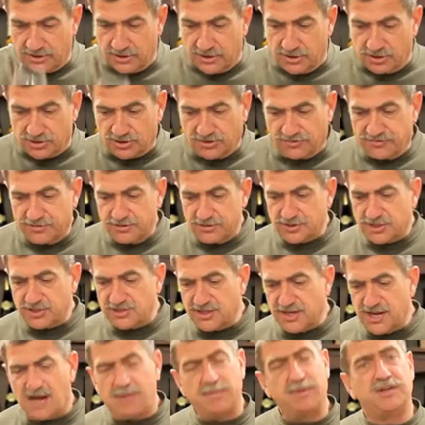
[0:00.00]
So first is
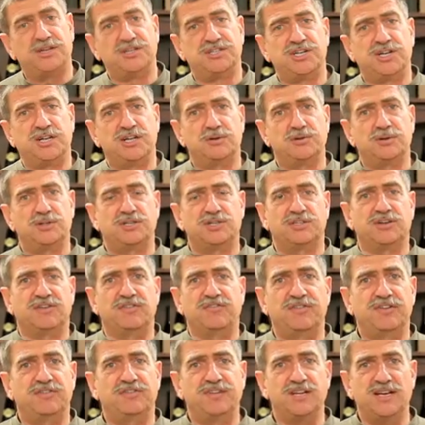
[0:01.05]
the Chile, which is a
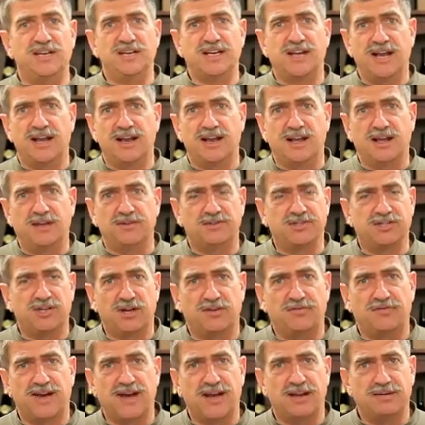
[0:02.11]
$15.99
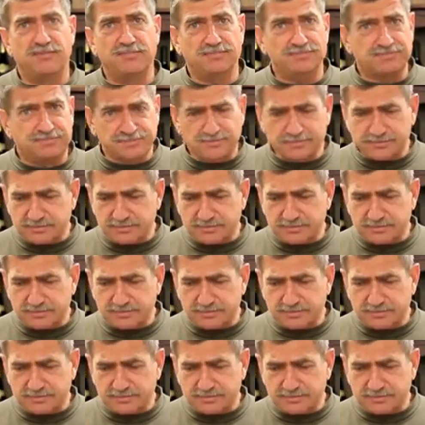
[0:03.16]
shelf item.